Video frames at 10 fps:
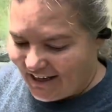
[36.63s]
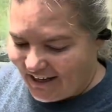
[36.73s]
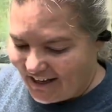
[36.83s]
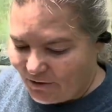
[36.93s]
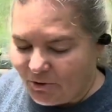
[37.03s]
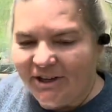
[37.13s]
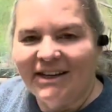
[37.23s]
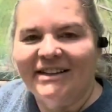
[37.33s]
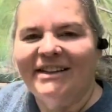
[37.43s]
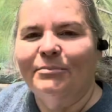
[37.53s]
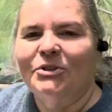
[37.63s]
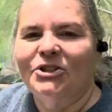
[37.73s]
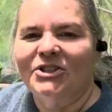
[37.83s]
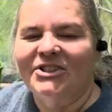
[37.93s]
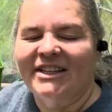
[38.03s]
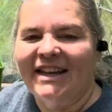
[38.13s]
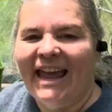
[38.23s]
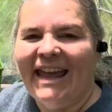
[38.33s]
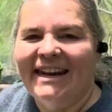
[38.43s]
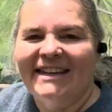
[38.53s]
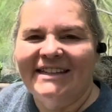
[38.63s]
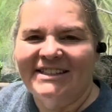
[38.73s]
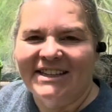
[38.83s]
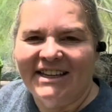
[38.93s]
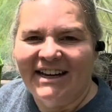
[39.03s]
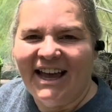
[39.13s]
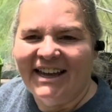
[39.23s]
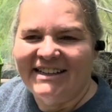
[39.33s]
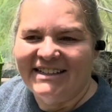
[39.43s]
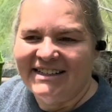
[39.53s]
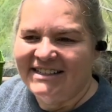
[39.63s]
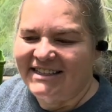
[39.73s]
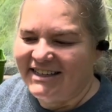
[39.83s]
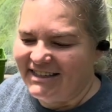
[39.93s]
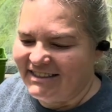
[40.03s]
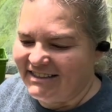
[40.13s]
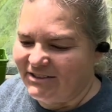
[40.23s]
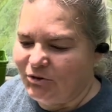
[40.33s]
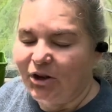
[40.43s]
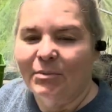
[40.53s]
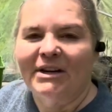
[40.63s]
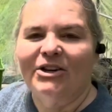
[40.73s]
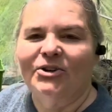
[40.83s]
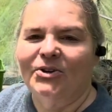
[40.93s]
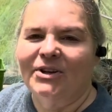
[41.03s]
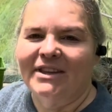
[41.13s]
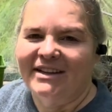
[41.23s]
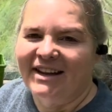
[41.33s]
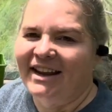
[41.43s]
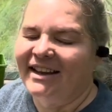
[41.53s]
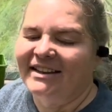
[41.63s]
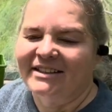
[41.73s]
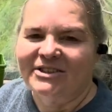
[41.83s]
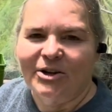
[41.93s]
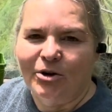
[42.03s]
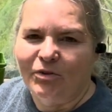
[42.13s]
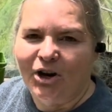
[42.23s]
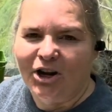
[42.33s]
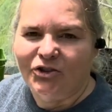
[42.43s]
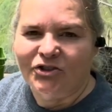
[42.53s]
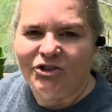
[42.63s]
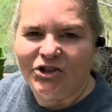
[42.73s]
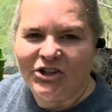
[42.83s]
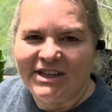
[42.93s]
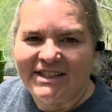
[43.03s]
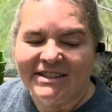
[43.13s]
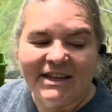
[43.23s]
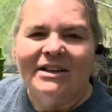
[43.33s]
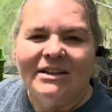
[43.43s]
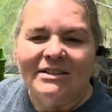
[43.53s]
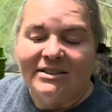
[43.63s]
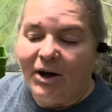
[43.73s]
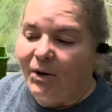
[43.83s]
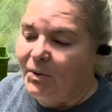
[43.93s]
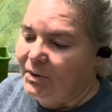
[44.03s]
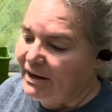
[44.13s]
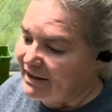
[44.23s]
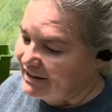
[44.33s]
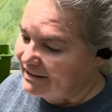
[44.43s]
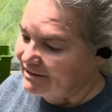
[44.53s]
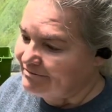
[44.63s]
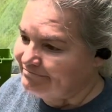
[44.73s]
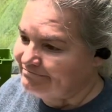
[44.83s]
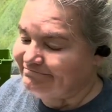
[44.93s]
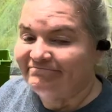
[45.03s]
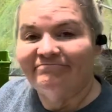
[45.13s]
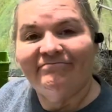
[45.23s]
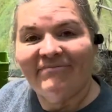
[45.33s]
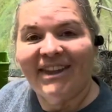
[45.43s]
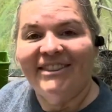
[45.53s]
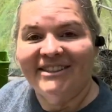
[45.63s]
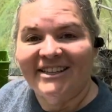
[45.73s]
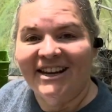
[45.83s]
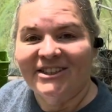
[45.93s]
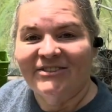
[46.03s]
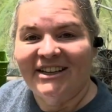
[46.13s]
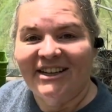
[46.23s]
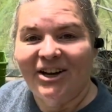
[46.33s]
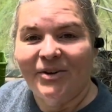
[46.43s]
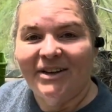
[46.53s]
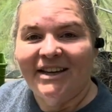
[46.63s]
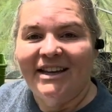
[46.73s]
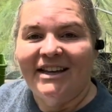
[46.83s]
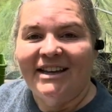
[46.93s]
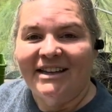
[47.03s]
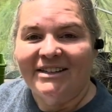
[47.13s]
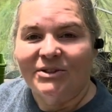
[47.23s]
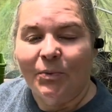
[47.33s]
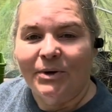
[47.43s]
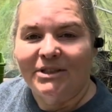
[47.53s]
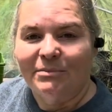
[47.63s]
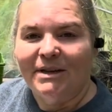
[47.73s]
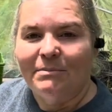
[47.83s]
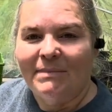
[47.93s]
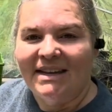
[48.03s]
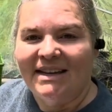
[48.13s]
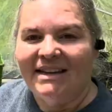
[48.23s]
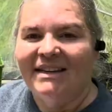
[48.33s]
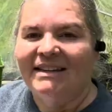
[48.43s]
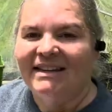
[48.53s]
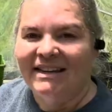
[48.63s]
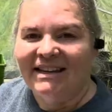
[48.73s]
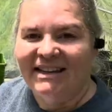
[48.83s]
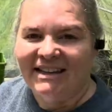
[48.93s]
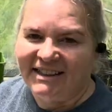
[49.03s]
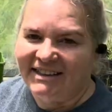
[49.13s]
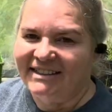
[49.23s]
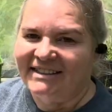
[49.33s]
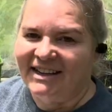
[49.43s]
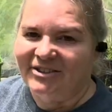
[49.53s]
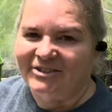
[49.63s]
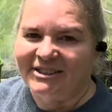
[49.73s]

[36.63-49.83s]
Uh, we're getting temperatures in the eighties and the nineties, and if you come in here during the day, it's over one hundred degrees. So this next video is going to be me getting it cleaned out.